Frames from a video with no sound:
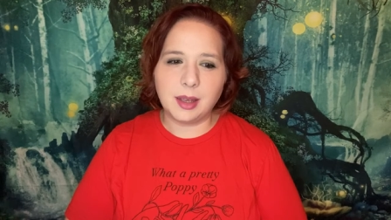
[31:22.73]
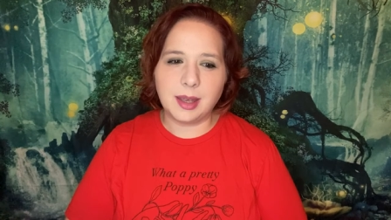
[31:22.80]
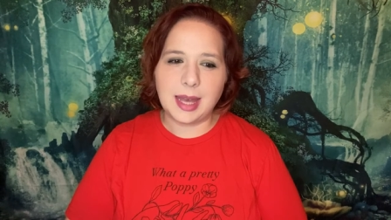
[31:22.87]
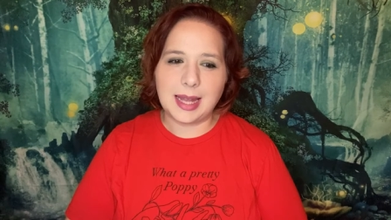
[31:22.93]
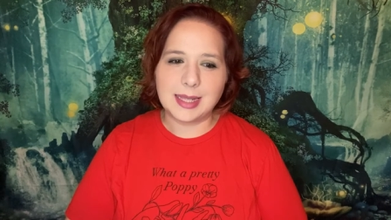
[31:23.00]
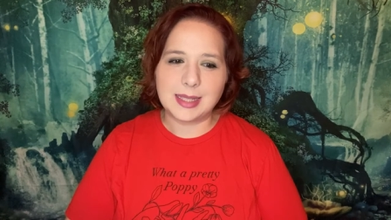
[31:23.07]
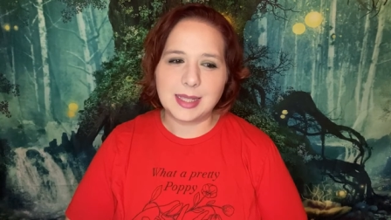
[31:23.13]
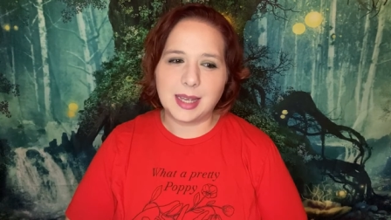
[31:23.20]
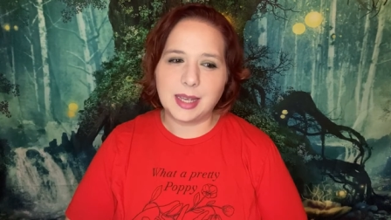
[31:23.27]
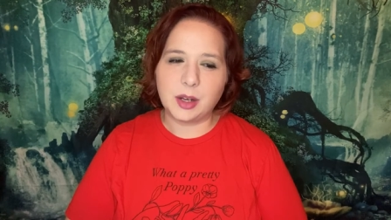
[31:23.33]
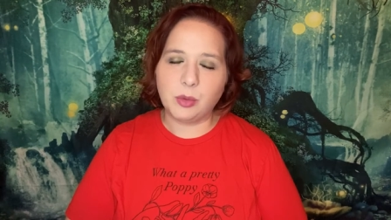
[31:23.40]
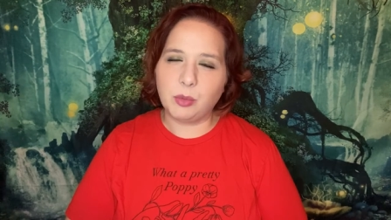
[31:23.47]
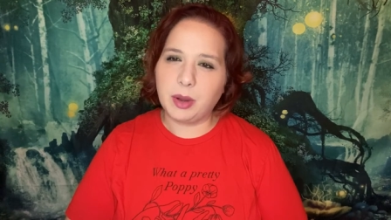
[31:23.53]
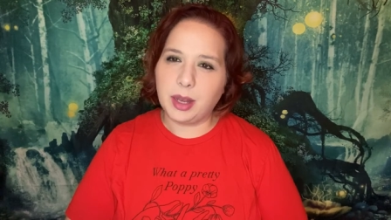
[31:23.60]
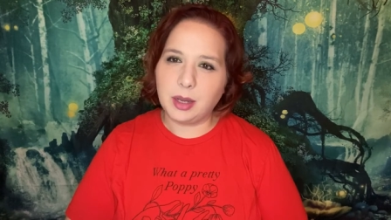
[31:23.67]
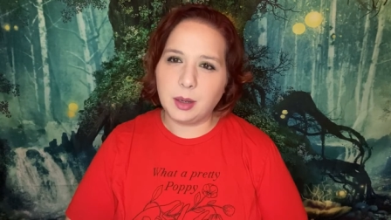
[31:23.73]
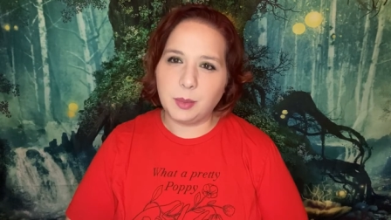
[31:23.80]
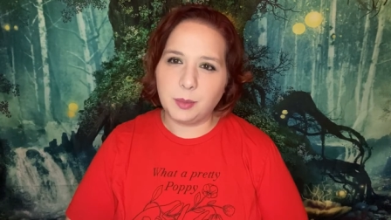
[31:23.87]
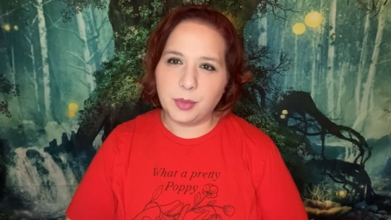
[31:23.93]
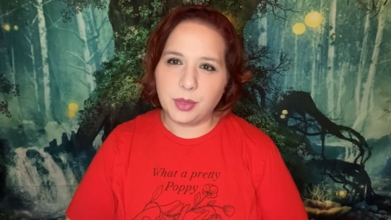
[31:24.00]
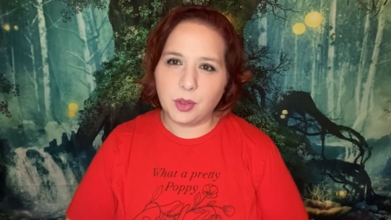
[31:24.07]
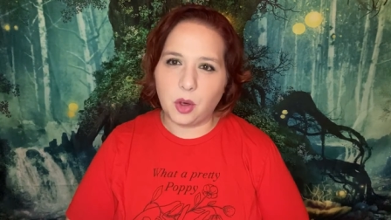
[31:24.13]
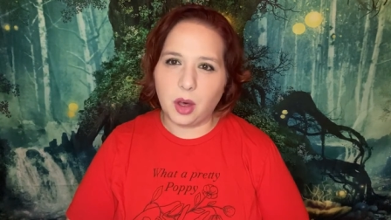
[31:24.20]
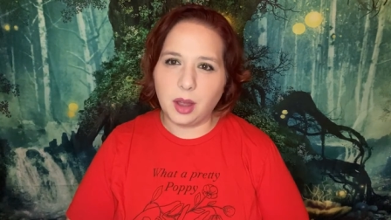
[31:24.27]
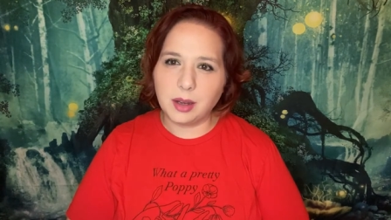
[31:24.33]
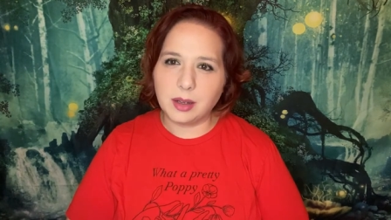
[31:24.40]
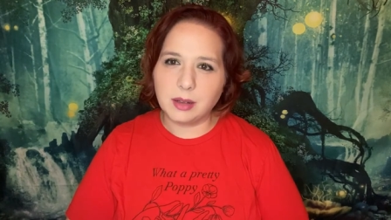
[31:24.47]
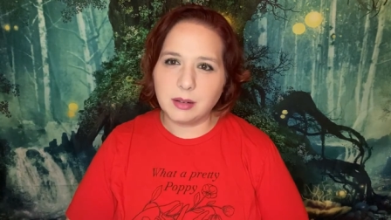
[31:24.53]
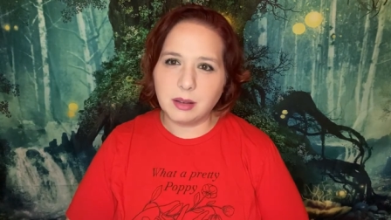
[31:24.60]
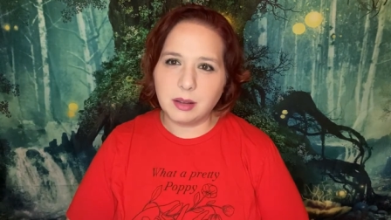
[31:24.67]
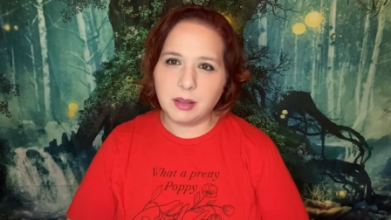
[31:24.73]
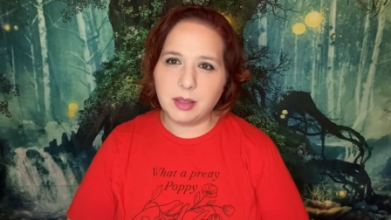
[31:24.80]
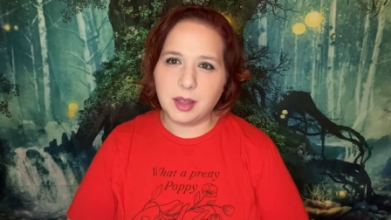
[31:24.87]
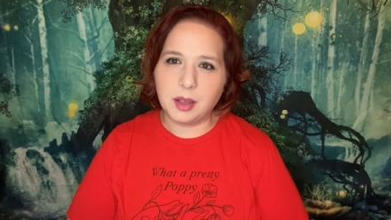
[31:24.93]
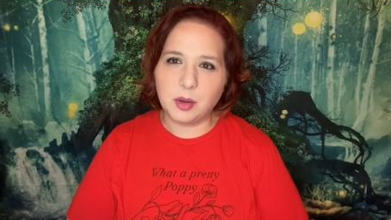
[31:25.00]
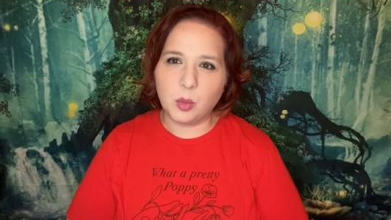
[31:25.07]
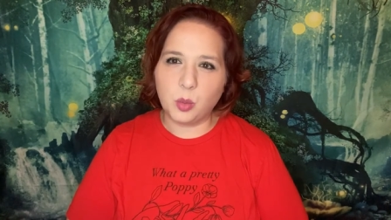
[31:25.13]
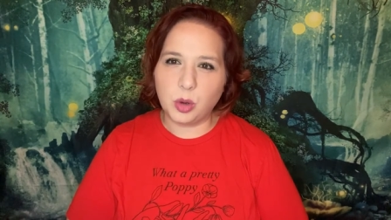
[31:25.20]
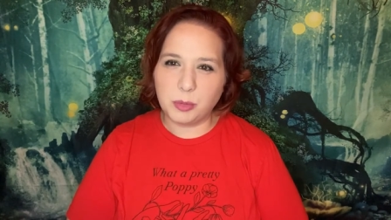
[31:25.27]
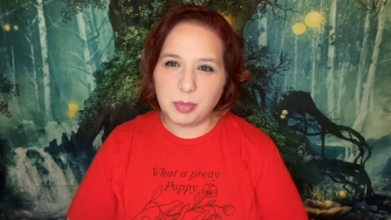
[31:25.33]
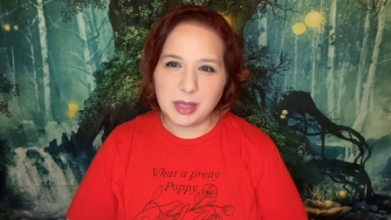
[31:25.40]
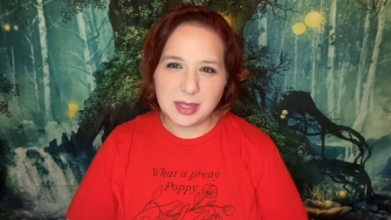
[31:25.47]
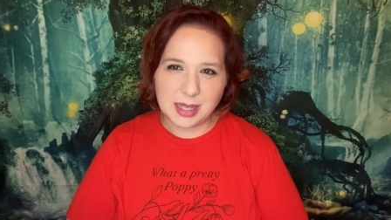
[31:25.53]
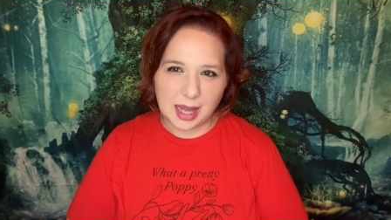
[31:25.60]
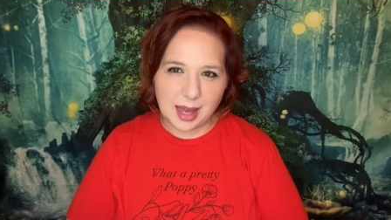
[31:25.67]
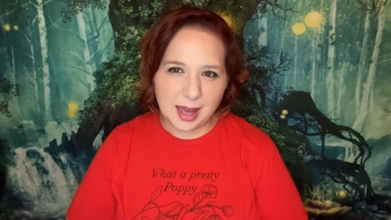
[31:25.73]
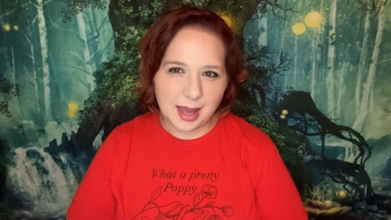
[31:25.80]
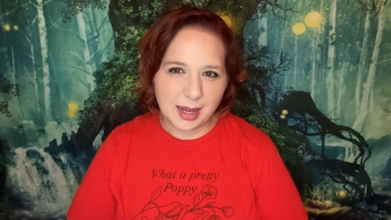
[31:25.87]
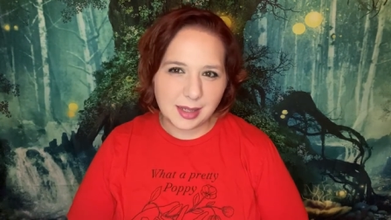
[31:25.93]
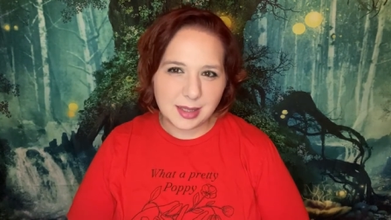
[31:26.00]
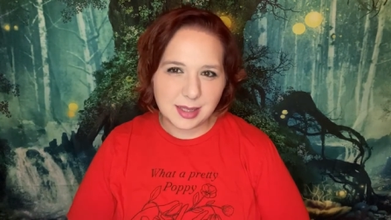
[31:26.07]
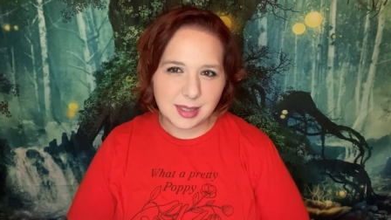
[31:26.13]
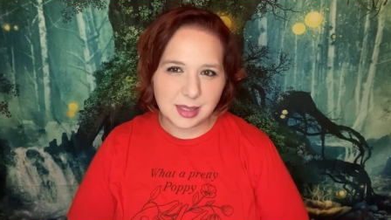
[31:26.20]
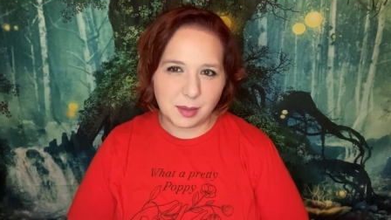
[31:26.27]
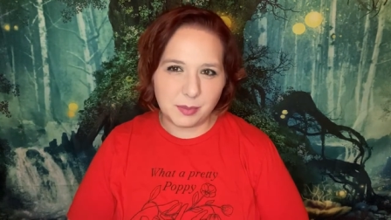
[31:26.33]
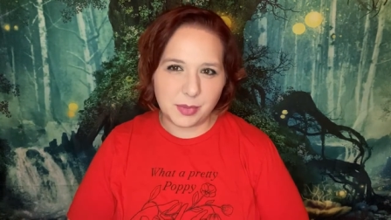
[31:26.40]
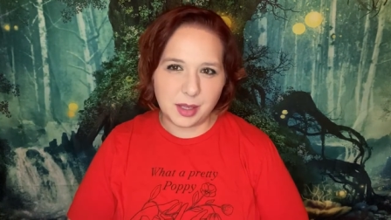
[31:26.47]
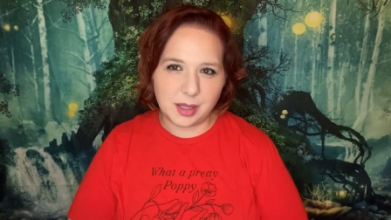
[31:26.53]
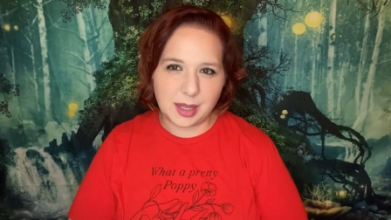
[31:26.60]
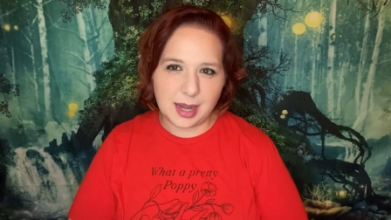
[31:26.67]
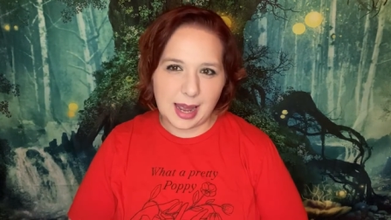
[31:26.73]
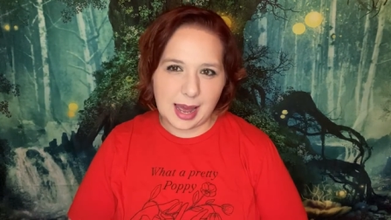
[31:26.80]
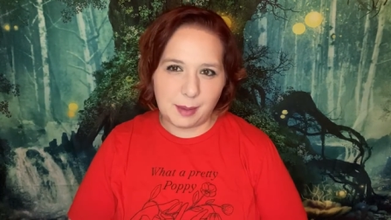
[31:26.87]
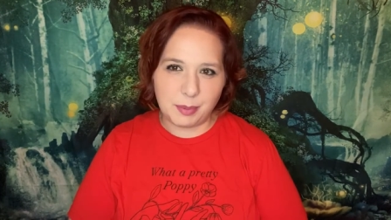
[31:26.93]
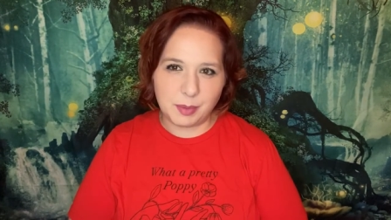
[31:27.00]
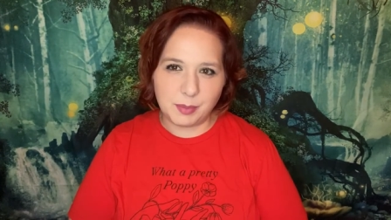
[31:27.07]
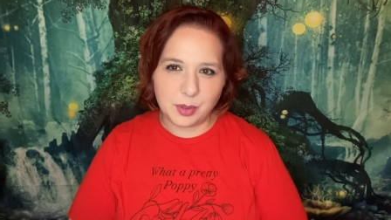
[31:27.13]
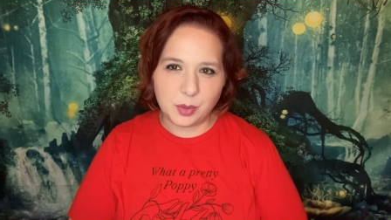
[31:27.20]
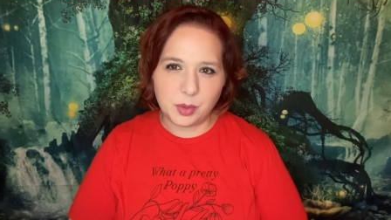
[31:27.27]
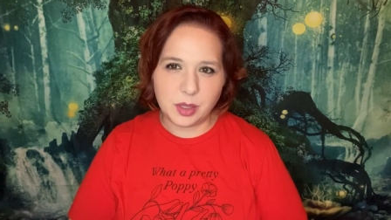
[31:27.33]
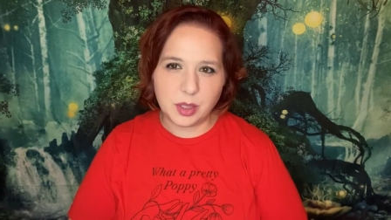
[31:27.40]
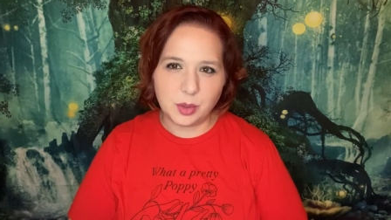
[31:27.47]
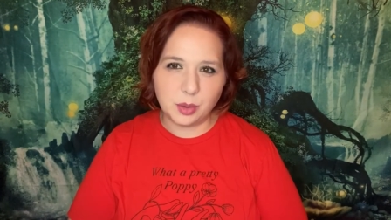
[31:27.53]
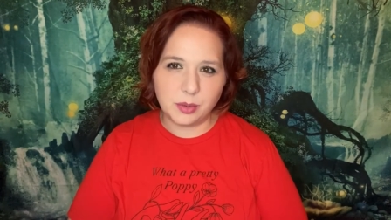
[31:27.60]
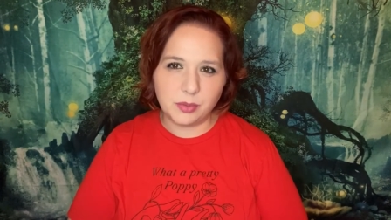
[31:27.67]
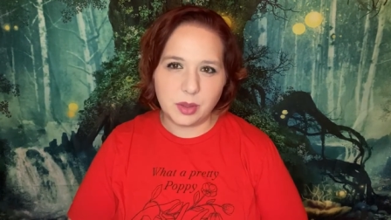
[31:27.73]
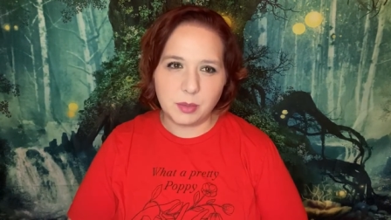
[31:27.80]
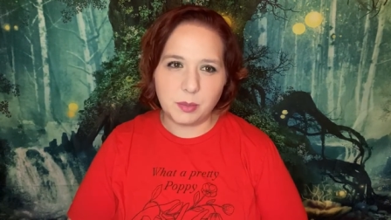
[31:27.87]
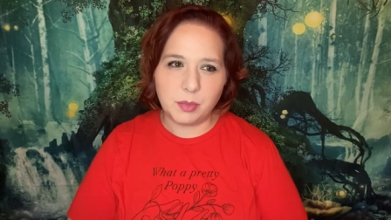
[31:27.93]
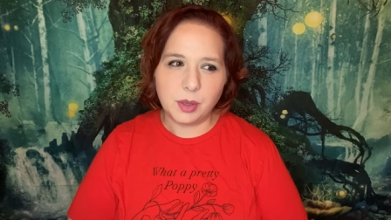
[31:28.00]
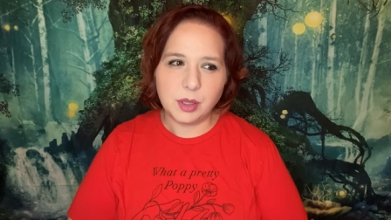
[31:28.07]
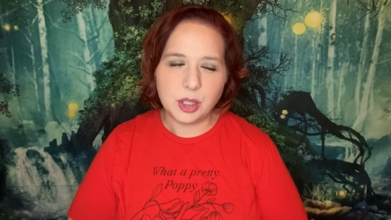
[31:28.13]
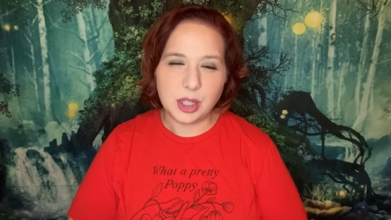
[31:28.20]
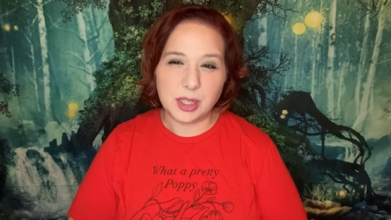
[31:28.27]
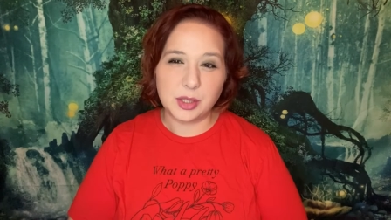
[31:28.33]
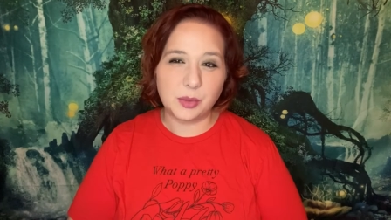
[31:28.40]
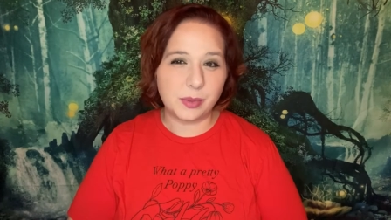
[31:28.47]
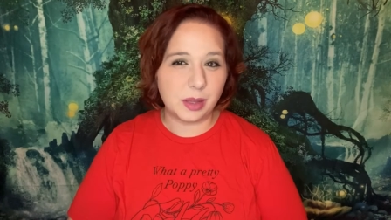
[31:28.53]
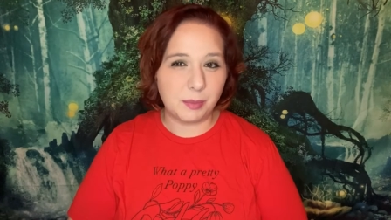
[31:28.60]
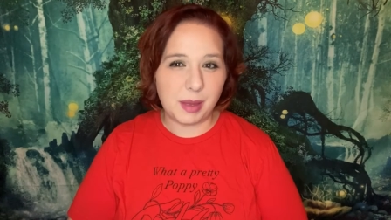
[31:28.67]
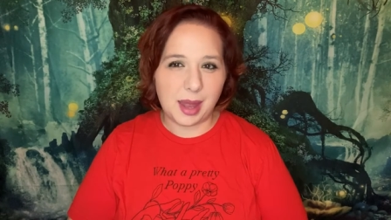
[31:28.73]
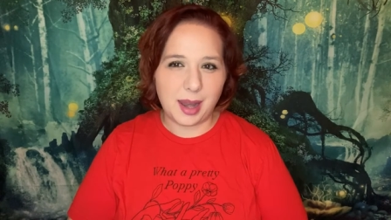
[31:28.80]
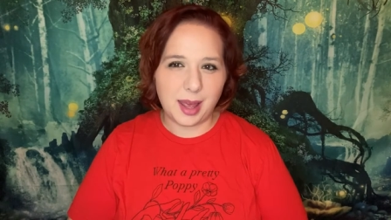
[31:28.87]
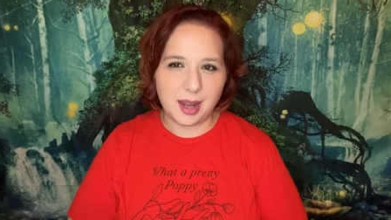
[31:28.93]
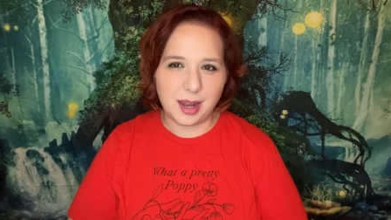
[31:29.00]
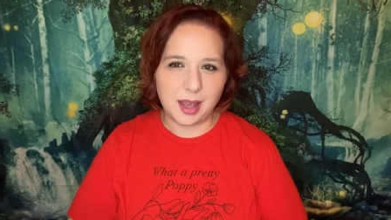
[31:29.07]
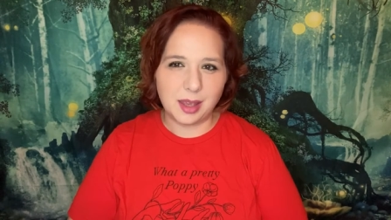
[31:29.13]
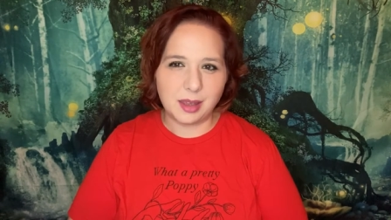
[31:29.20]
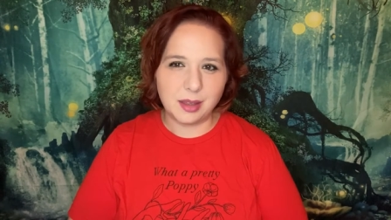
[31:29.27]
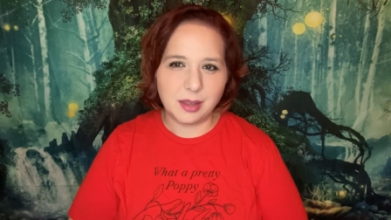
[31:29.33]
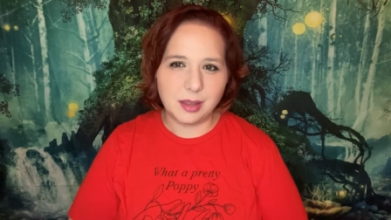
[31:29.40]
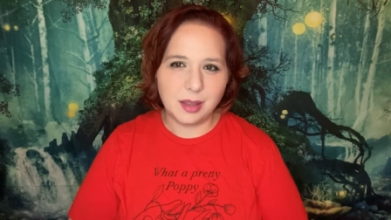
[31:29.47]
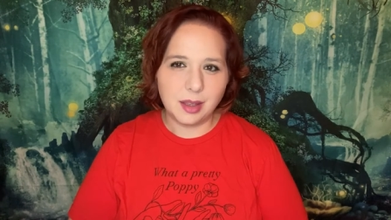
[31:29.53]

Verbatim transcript: gets like a random thought that would be tied to something that happened between the two of them, she gets a really bad headache